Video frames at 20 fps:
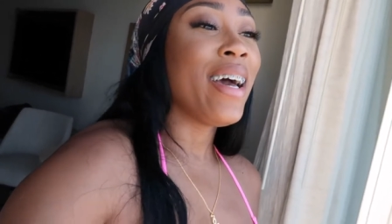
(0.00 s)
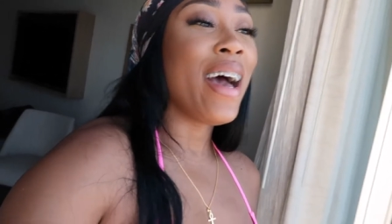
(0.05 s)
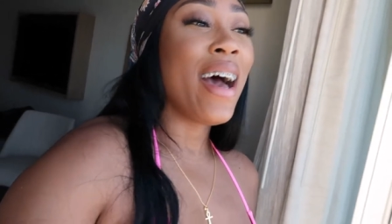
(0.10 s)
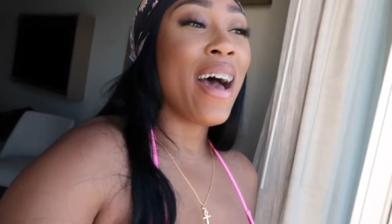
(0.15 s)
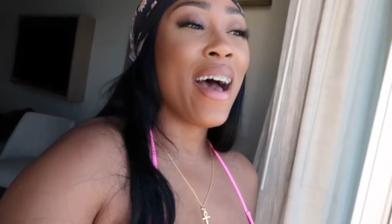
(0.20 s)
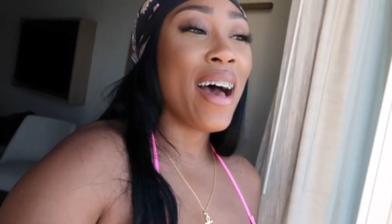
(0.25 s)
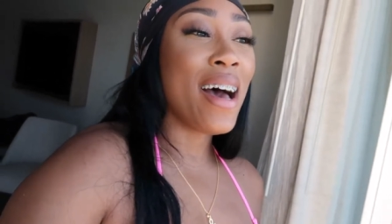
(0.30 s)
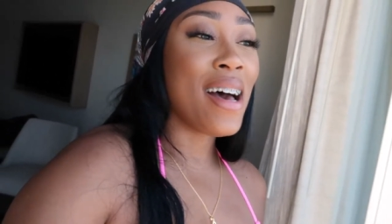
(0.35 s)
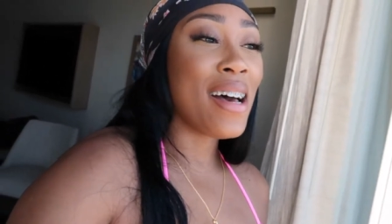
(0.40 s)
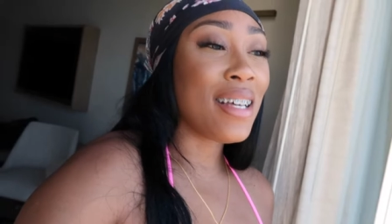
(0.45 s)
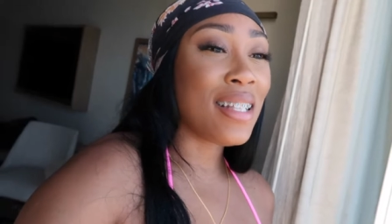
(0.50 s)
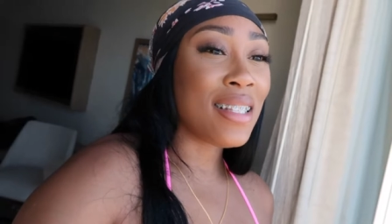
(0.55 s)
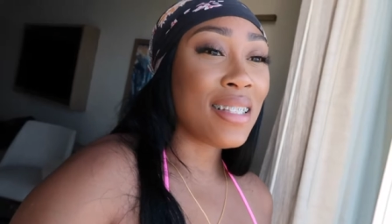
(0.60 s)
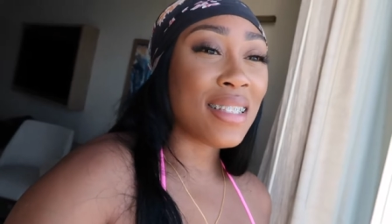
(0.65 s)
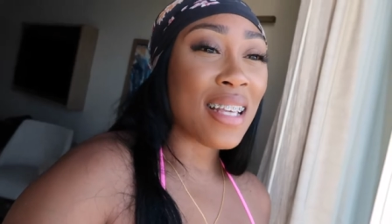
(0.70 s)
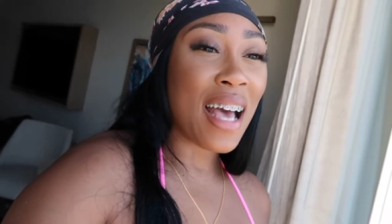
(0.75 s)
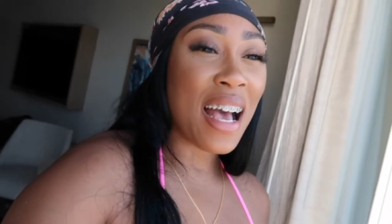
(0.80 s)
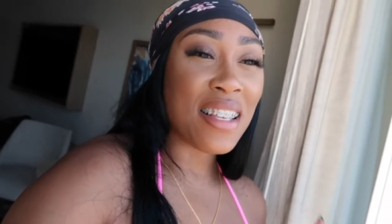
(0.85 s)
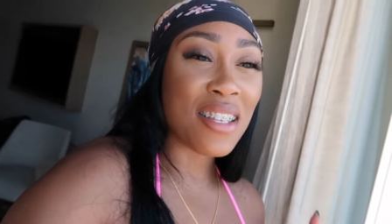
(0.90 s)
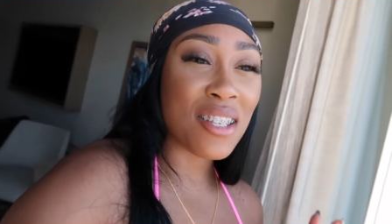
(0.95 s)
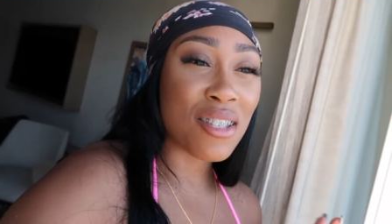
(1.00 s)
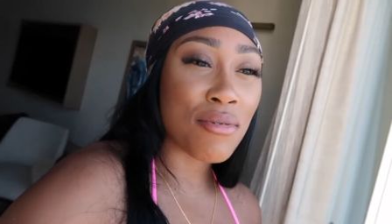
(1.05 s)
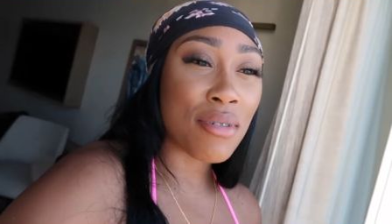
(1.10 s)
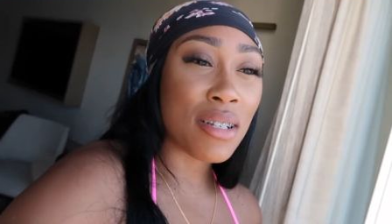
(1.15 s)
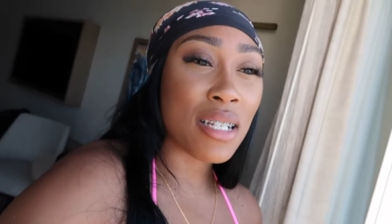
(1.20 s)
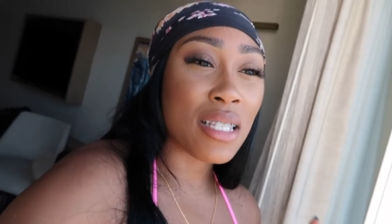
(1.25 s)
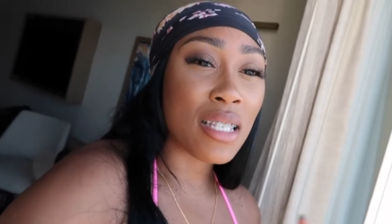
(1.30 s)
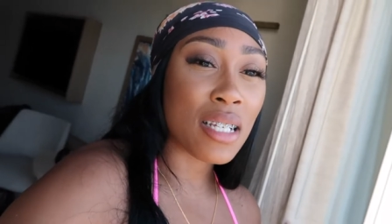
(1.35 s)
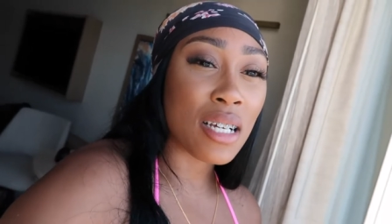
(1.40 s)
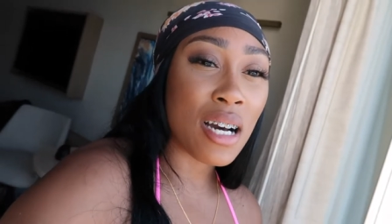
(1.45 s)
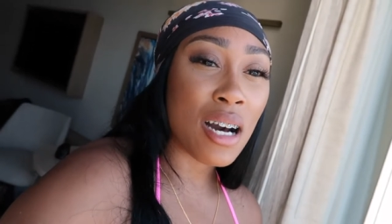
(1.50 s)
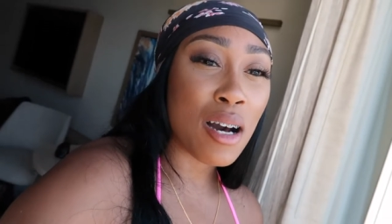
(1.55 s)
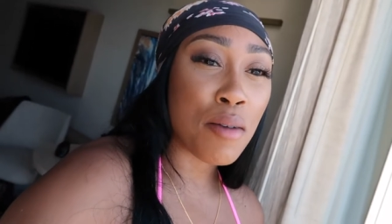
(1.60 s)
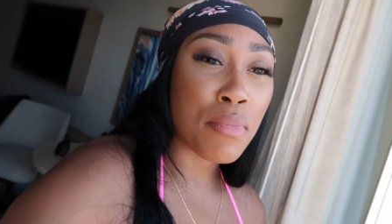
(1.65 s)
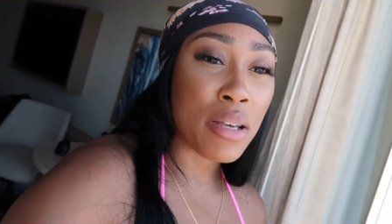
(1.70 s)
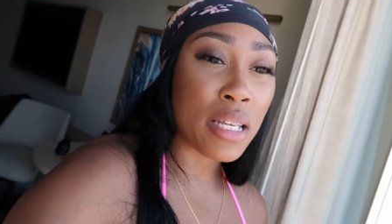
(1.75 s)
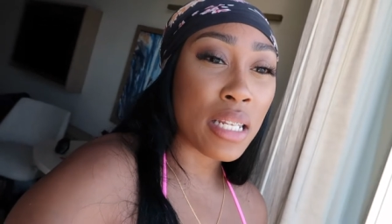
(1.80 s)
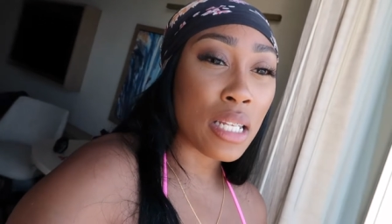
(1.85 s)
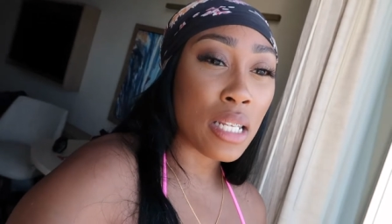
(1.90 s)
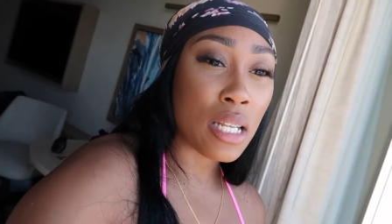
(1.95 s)
and I just wanted to
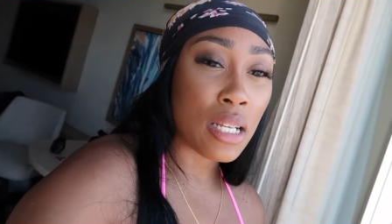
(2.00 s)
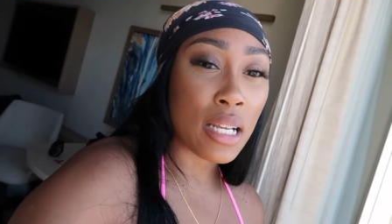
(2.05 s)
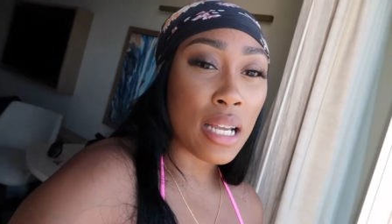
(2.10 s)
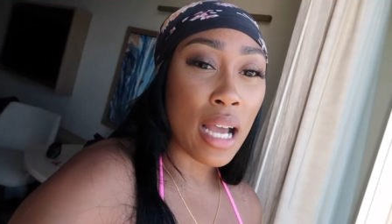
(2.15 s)
come in